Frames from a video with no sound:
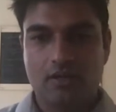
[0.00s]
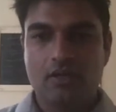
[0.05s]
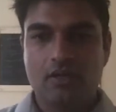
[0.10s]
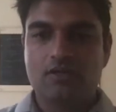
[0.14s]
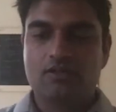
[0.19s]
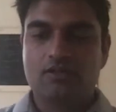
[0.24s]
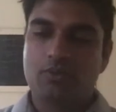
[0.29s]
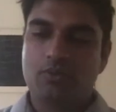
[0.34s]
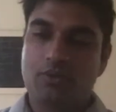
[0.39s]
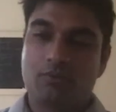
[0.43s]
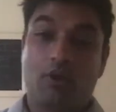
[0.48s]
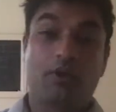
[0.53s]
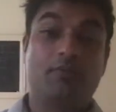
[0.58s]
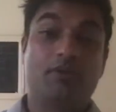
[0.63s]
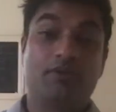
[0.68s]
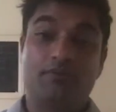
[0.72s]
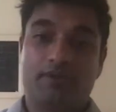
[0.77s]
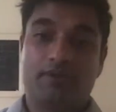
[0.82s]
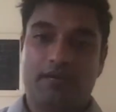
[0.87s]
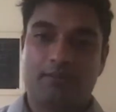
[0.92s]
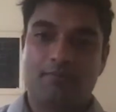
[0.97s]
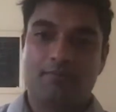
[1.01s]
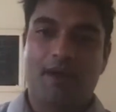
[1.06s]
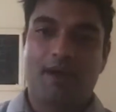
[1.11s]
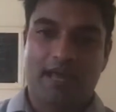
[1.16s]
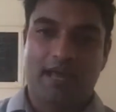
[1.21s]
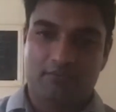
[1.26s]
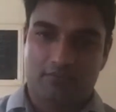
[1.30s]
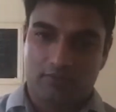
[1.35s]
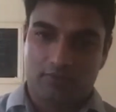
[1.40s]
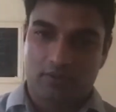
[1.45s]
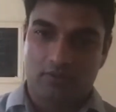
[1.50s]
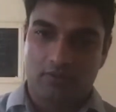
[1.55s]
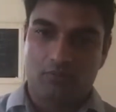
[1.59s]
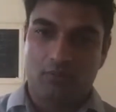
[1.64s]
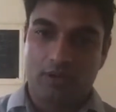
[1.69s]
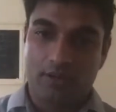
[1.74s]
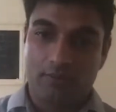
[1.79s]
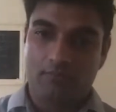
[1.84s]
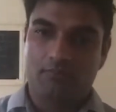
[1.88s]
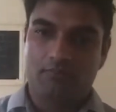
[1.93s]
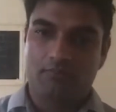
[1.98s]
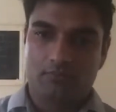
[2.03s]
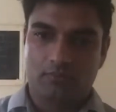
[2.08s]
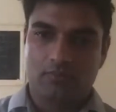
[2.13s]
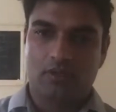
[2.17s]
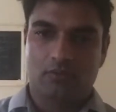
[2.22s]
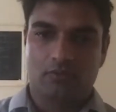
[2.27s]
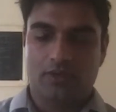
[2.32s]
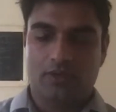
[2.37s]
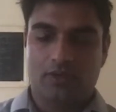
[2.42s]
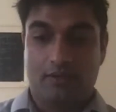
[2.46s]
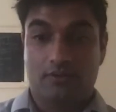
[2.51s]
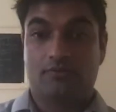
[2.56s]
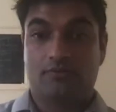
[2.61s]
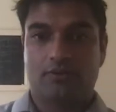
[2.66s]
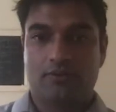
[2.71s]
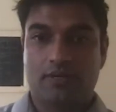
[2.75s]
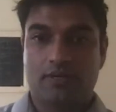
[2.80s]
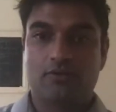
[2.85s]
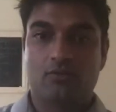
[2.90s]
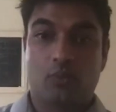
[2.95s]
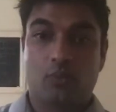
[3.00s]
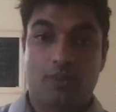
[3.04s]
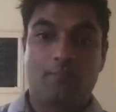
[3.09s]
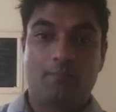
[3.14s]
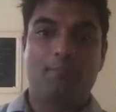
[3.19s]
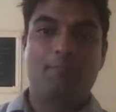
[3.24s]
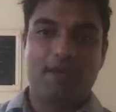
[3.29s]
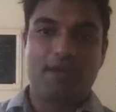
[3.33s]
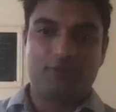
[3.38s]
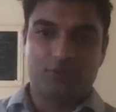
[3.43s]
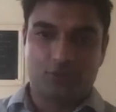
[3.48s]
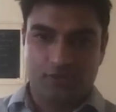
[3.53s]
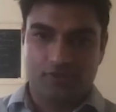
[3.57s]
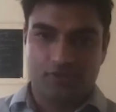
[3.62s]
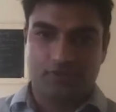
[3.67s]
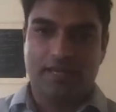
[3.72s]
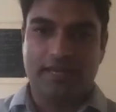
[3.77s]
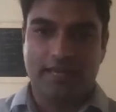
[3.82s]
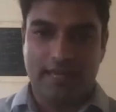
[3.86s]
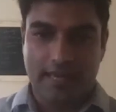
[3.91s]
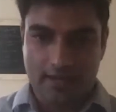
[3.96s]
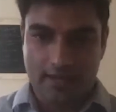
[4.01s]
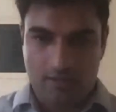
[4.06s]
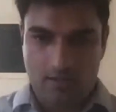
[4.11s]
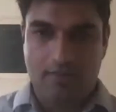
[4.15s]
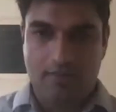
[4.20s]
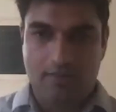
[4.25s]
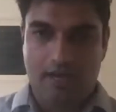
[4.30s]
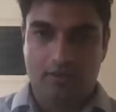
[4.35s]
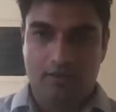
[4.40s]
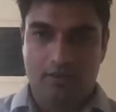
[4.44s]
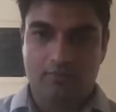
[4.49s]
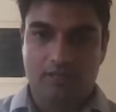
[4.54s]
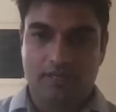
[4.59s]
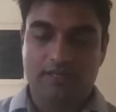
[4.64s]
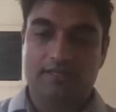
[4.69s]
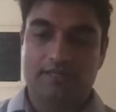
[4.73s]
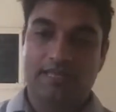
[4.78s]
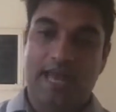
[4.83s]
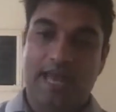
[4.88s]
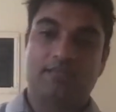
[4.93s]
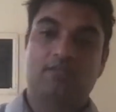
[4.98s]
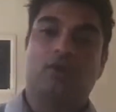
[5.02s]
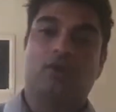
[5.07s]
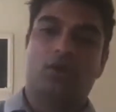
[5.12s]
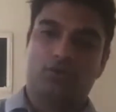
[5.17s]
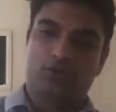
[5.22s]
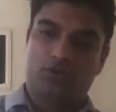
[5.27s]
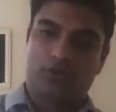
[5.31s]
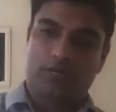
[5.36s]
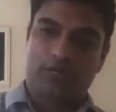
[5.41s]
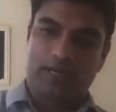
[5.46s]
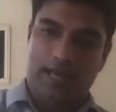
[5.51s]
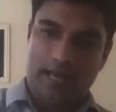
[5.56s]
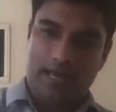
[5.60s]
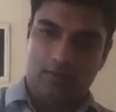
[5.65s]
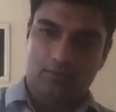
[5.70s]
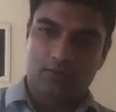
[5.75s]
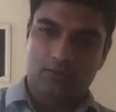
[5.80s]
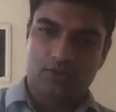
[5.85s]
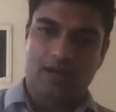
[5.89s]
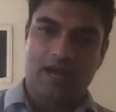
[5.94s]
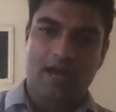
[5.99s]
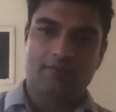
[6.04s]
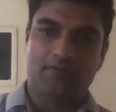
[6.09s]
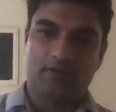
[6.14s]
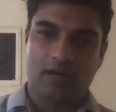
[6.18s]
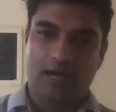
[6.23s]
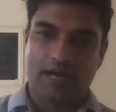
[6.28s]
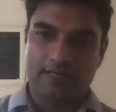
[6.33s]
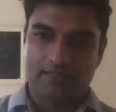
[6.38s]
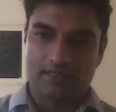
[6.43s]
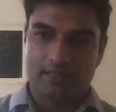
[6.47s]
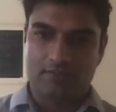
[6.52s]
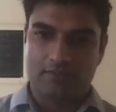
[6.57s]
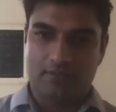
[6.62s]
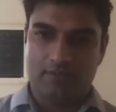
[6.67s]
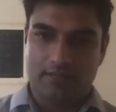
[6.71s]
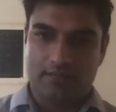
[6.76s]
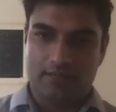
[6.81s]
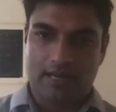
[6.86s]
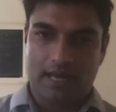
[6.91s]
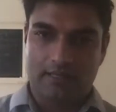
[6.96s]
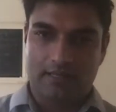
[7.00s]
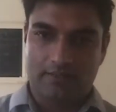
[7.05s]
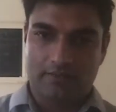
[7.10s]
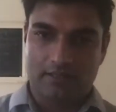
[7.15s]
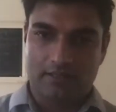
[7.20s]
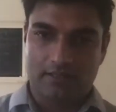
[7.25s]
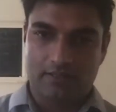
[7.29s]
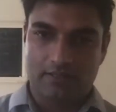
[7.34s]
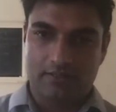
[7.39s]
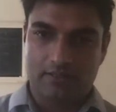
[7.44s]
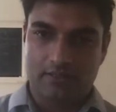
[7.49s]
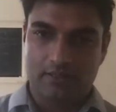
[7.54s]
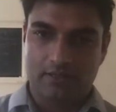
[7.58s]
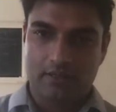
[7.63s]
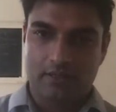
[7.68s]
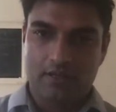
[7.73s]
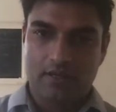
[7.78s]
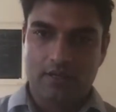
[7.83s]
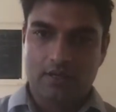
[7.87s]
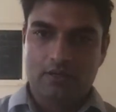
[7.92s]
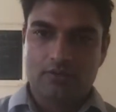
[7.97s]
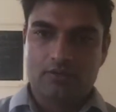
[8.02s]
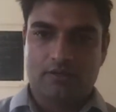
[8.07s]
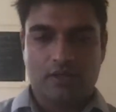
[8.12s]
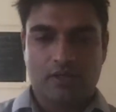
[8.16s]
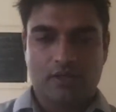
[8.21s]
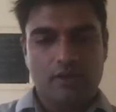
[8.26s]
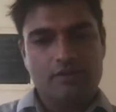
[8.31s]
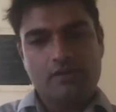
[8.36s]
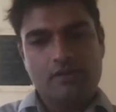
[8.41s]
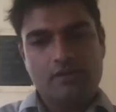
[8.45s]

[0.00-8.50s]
So we want to be very mindful of what what I refer to as what measures they care about, because that's also going to help drive our ICP analysis. So as long as